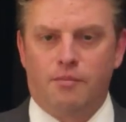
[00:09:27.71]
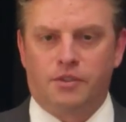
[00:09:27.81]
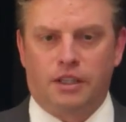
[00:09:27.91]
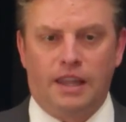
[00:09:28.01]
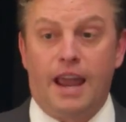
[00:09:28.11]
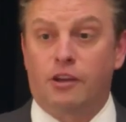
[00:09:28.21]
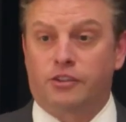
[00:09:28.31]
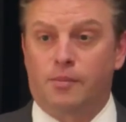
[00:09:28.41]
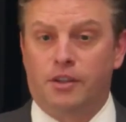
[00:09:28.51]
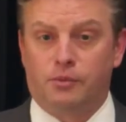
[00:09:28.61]
to lay out
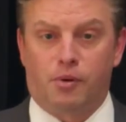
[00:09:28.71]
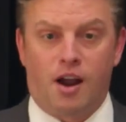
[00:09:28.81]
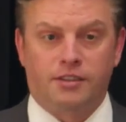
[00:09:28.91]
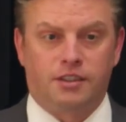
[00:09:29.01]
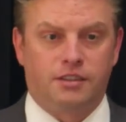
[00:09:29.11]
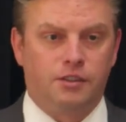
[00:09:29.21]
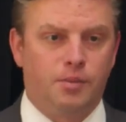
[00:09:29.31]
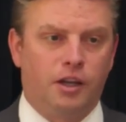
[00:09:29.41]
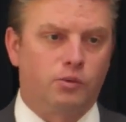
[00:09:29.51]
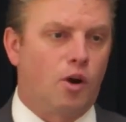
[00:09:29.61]
some of these processes,
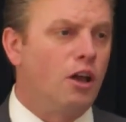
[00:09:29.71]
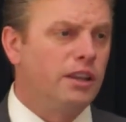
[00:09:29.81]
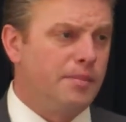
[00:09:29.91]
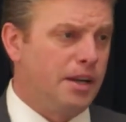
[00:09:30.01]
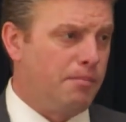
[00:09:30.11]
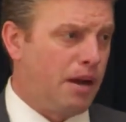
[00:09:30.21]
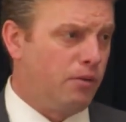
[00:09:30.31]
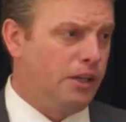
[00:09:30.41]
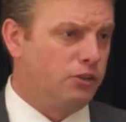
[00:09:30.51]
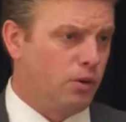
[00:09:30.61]
because we're all limited by
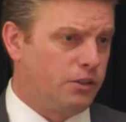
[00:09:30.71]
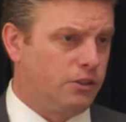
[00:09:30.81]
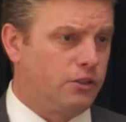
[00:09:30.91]
resources.